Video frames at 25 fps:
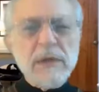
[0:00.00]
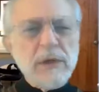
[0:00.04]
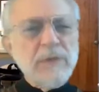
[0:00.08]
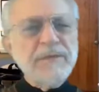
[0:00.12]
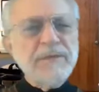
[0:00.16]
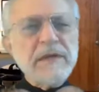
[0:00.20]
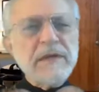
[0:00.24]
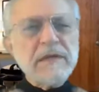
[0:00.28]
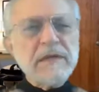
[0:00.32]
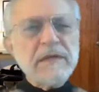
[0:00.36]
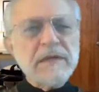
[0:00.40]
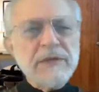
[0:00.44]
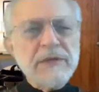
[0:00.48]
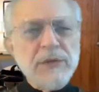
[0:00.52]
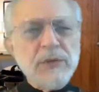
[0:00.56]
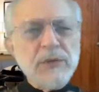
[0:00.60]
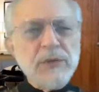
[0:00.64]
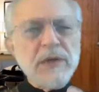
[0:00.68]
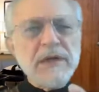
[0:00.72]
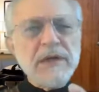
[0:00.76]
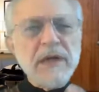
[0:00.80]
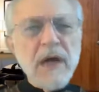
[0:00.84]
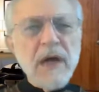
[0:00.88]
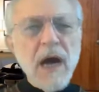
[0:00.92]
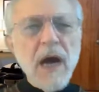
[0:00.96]
you feel you
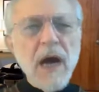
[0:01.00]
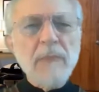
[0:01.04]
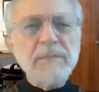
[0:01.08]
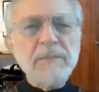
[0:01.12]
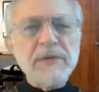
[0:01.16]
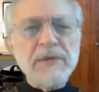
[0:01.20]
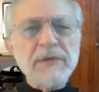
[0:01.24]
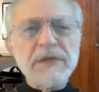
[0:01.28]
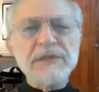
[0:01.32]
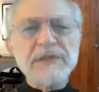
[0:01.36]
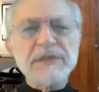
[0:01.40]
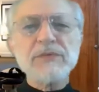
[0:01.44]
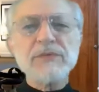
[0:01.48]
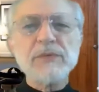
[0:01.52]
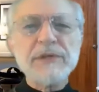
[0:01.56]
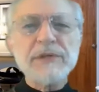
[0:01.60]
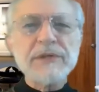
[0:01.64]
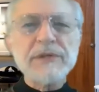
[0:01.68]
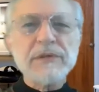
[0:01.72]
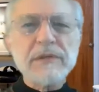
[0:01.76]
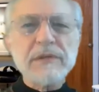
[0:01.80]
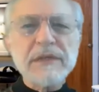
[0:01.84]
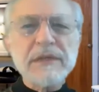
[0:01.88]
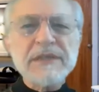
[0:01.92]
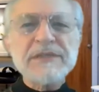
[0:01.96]
accomplish when
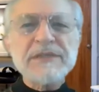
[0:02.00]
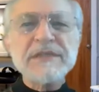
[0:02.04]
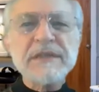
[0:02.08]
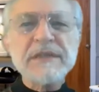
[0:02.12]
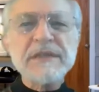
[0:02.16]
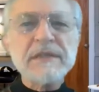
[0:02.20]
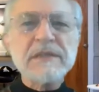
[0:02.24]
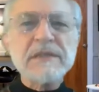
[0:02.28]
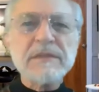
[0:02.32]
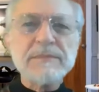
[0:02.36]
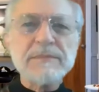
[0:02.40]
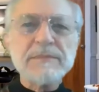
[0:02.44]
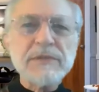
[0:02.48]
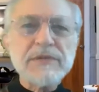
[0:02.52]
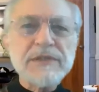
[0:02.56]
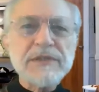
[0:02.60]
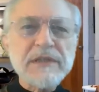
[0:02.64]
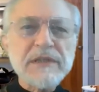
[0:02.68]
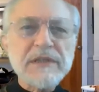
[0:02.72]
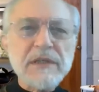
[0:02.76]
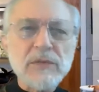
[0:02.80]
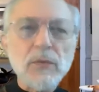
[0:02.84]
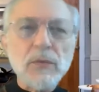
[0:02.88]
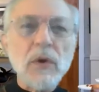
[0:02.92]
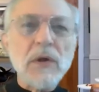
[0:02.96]
you're listening to
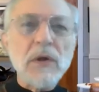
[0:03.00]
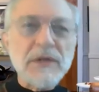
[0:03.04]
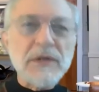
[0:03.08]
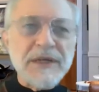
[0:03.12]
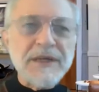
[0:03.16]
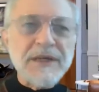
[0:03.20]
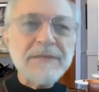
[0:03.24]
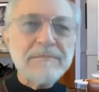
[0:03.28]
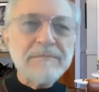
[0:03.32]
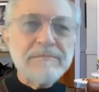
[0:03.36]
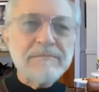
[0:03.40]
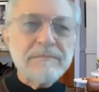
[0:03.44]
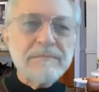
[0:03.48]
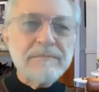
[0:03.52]
music and walking?